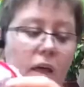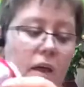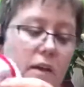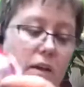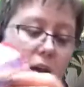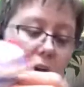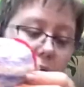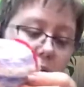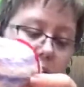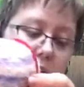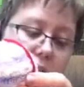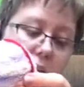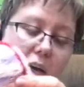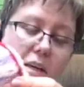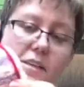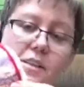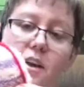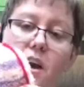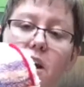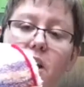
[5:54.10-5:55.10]
Now, is that
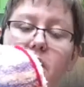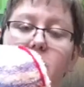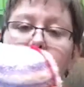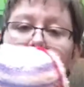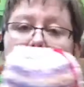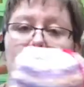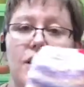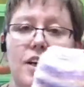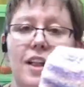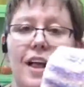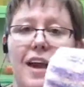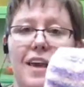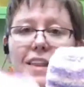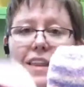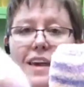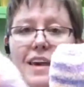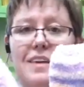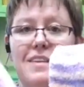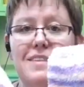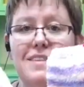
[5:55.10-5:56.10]
starting to look like
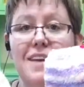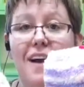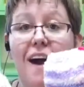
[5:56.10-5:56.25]
this?